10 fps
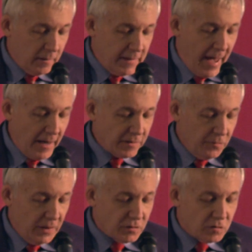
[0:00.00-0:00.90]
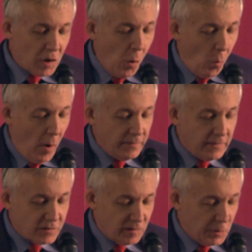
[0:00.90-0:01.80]
The activists don't want
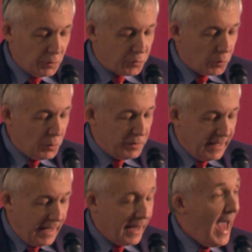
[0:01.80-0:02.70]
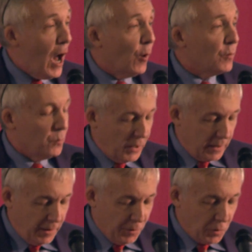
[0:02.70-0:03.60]
this little truth to get out,
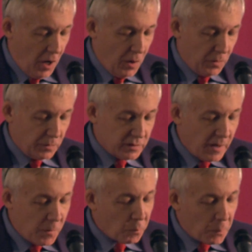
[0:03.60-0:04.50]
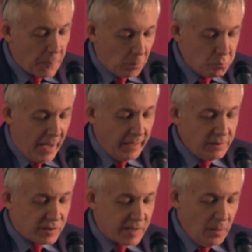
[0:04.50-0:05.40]
but here goes.
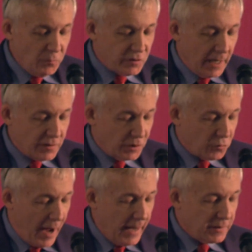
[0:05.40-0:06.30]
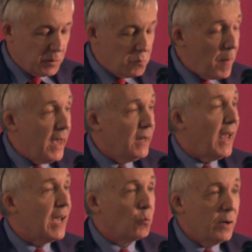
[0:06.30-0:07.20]
Many same-sex attracted men
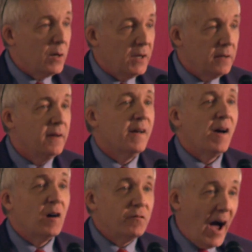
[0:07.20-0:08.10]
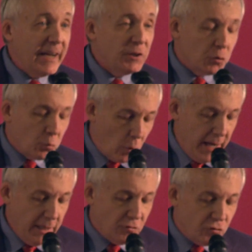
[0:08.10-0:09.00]
and women find
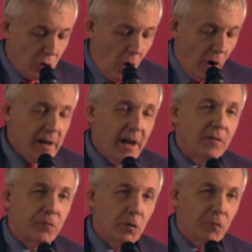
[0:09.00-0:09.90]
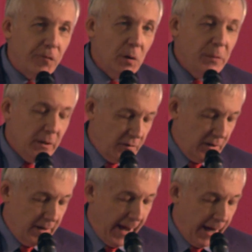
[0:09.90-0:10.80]
great joy and fulfillment
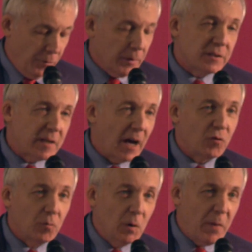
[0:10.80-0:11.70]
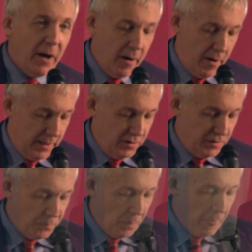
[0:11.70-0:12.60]
in heterosexual marriage.